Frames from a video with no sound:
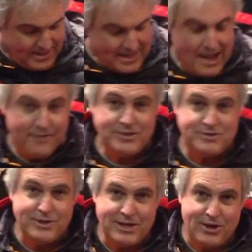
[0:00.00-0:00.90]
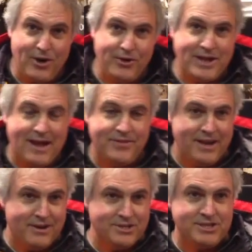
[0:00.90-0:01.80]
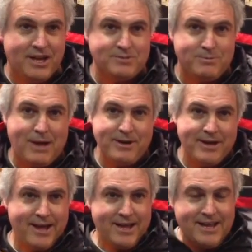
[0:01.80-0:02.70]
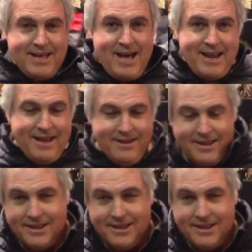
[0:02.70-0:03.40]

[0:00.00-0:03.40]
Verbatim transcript: Now if it's really cold out there, a shell's probably not going to cut it.